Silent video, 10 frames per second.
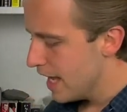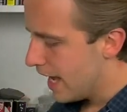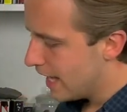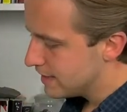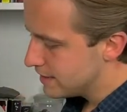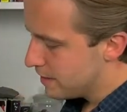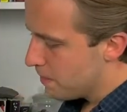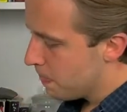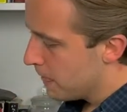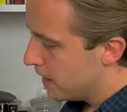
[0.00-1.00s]
And
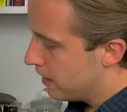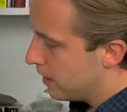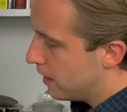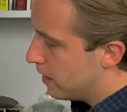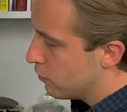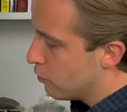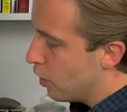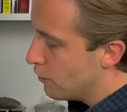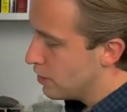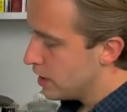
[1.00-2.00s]

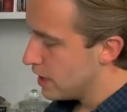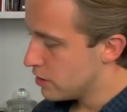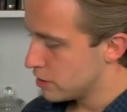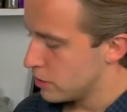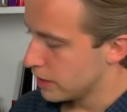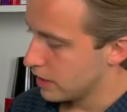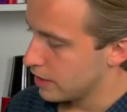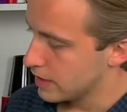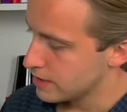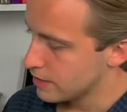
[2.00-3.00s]
rather than it just looking
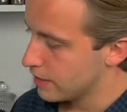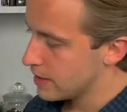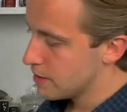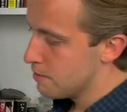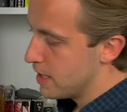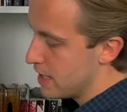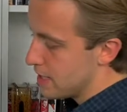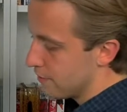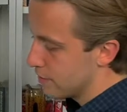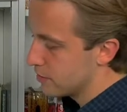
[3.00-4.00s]
like it's going into many
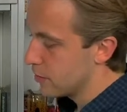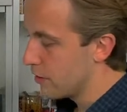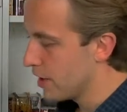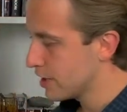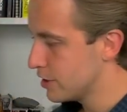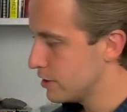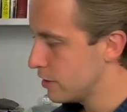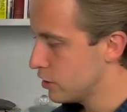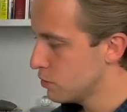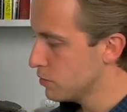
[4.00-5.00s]
different directions,
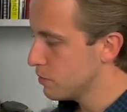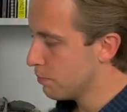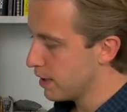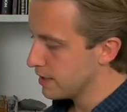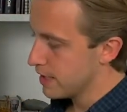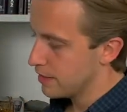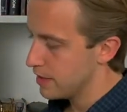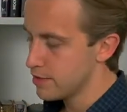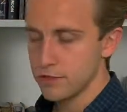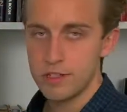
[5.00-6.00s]
I just want to break down
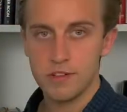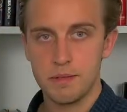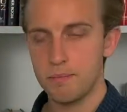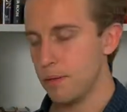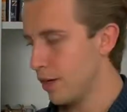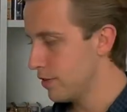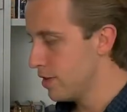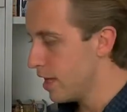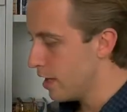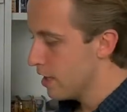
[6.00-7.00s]
these three red parts
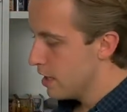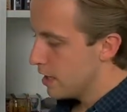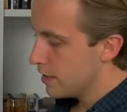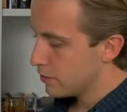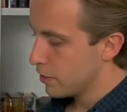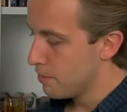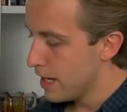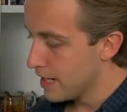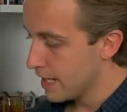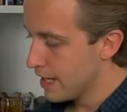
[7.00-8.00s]
here. It's got a
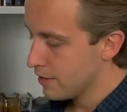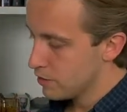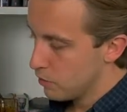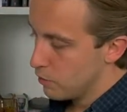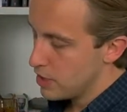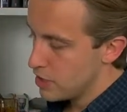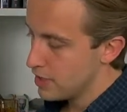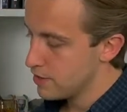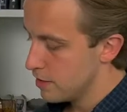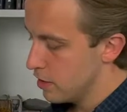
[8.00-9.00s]
main account, which
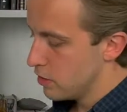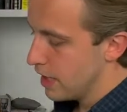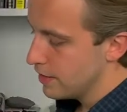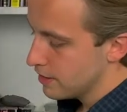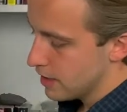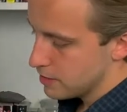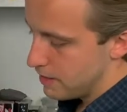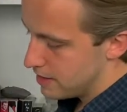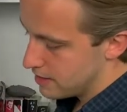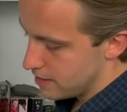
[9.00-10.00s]
is your housing
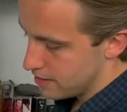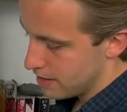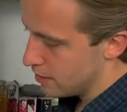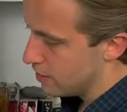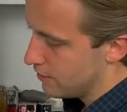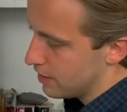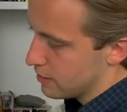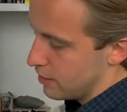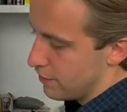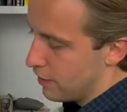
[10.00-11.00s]
expenses and your living.
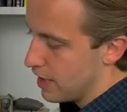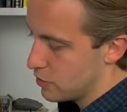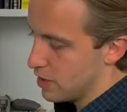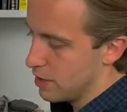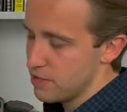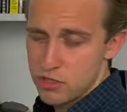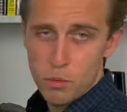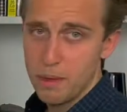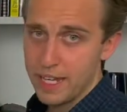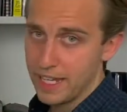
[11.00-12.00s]
So the financial hub is your
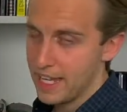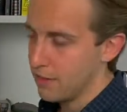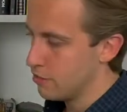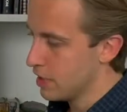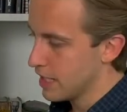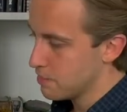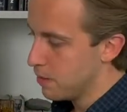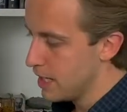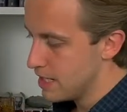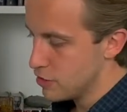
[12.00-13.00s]
main account. It gets
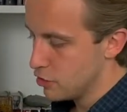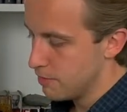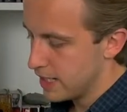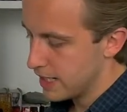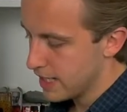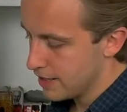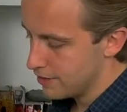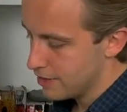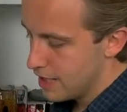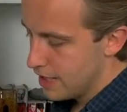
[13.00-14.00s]
paid into your main account,
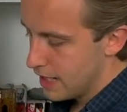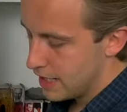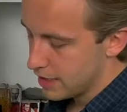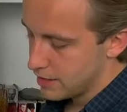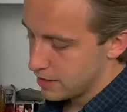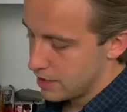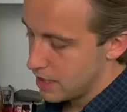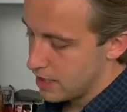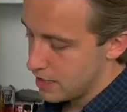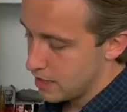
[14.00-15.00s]
and the
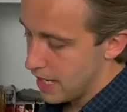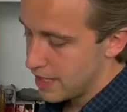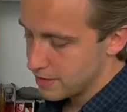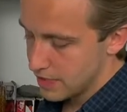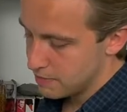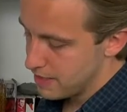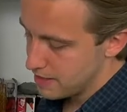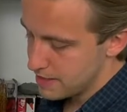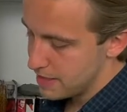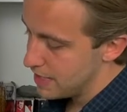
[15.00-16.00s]
housing
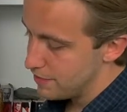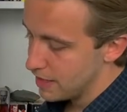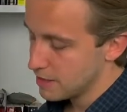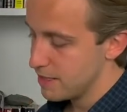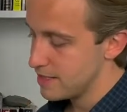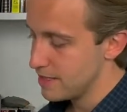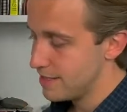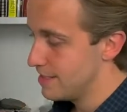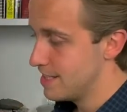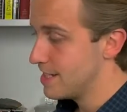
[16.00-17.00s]
expenses and the living expenses
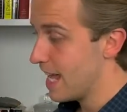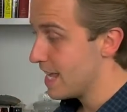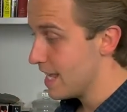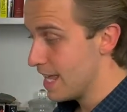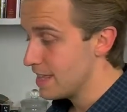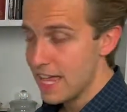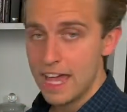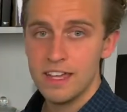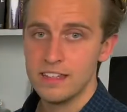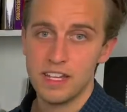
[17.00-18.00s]
stay in there.
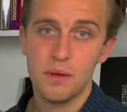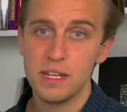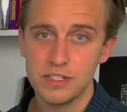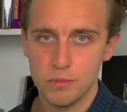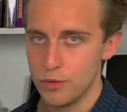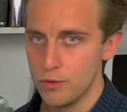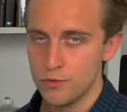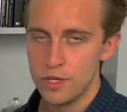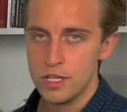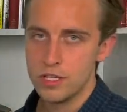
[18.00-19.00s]
They don't need to move.
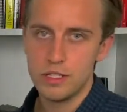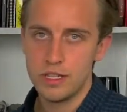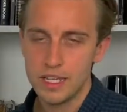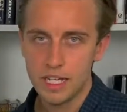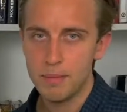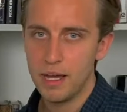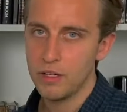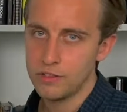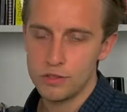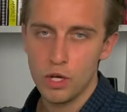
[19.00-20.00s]
They come out
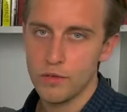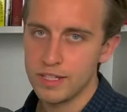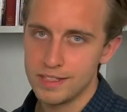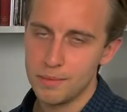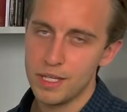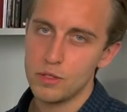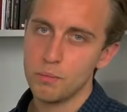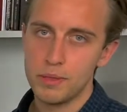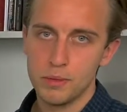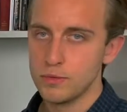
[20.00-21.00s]
as a direct debit, your
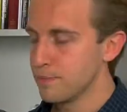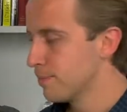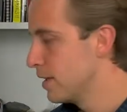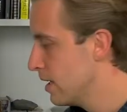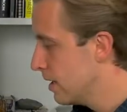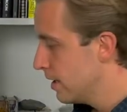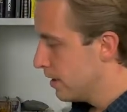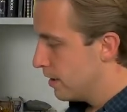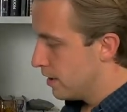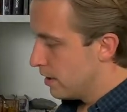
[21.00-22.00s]
bills.
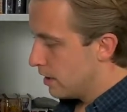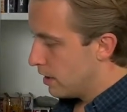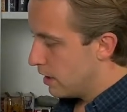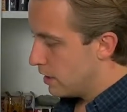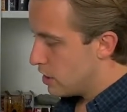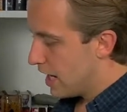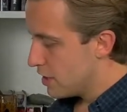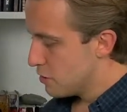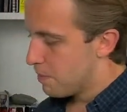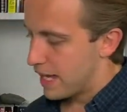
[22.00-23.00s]

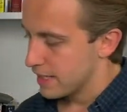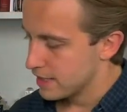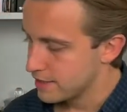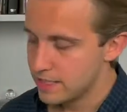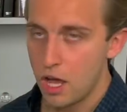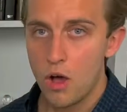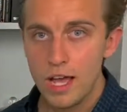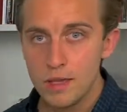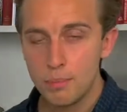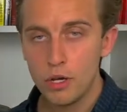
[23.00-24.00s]
Challenger Bank. So
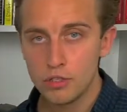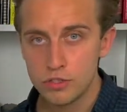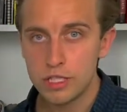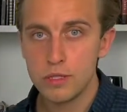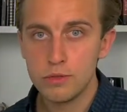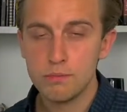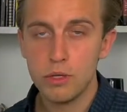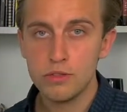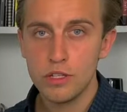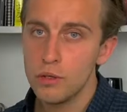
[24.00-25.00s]
I personally use
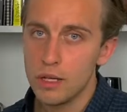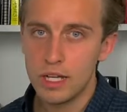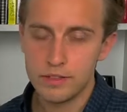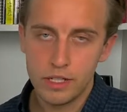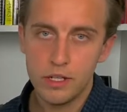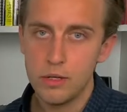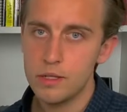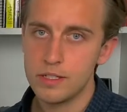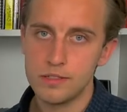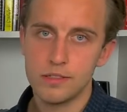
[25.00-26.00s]
Monzo, as I know
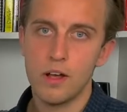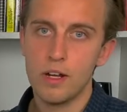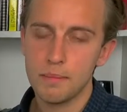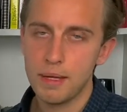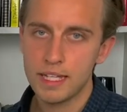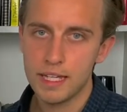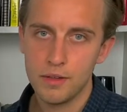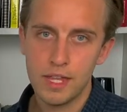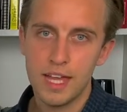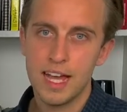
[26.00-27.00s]
there's Starling Bank out
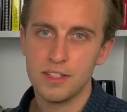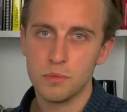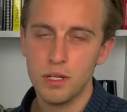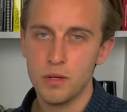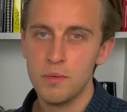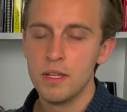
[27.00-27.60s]
there as well.